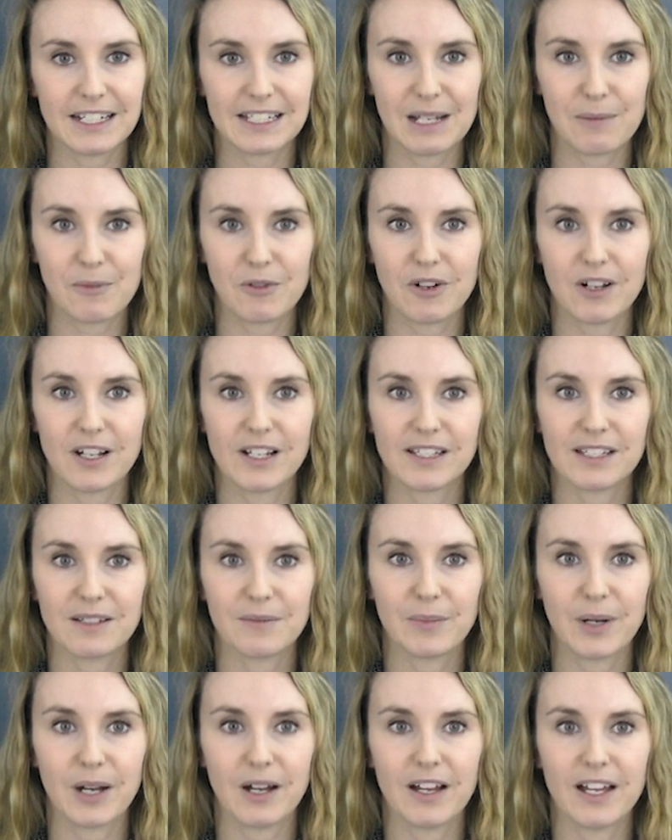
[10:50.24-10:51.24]
summarized
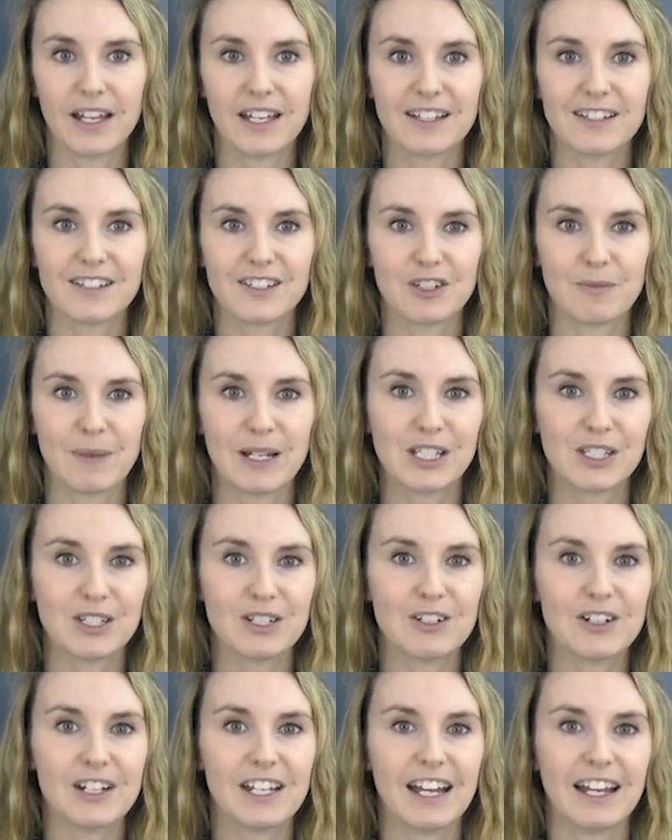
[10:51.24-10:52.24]
by Shmaysuri